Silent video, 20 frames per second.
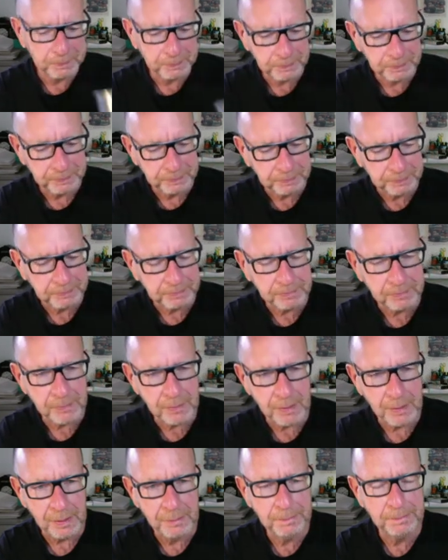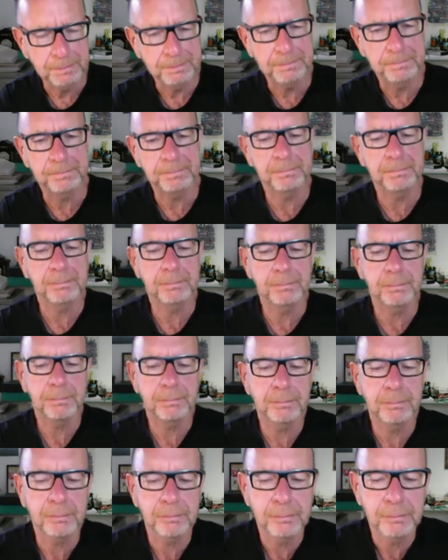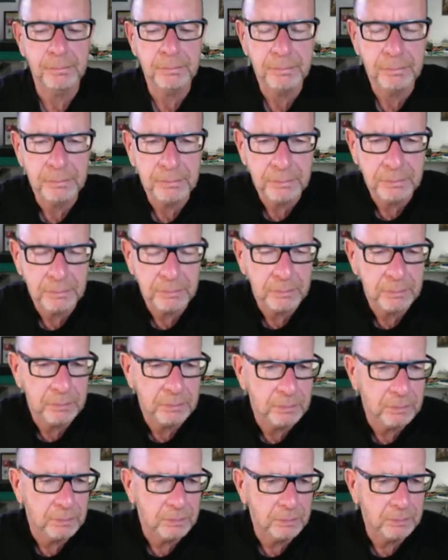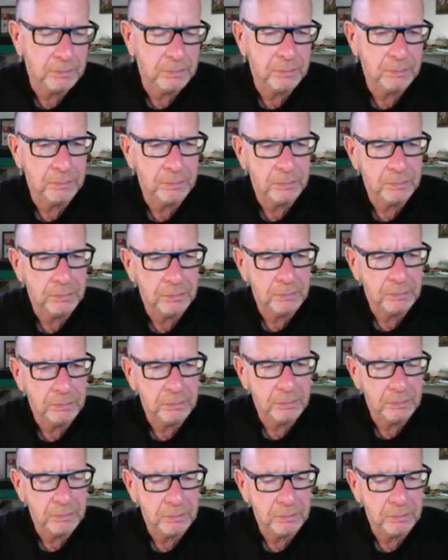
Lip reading: No words are spoken by the person on screen.